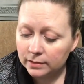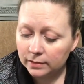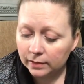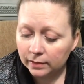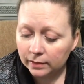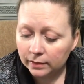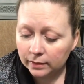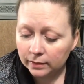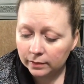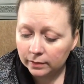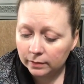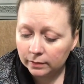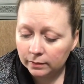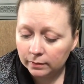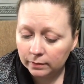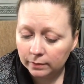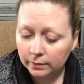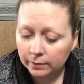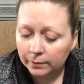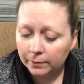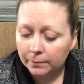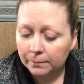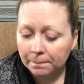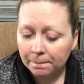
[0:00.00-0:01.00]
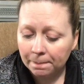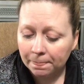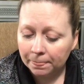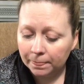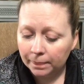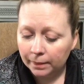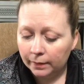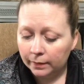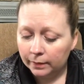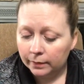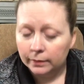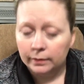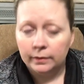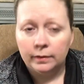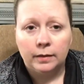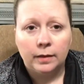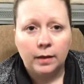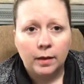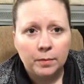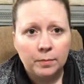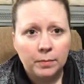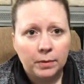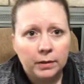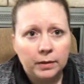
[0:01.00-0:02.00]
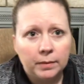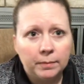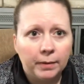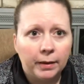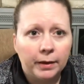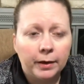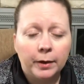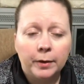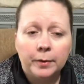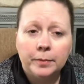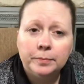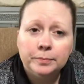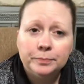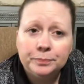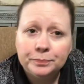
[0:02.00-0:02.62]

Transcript: a moneymaker.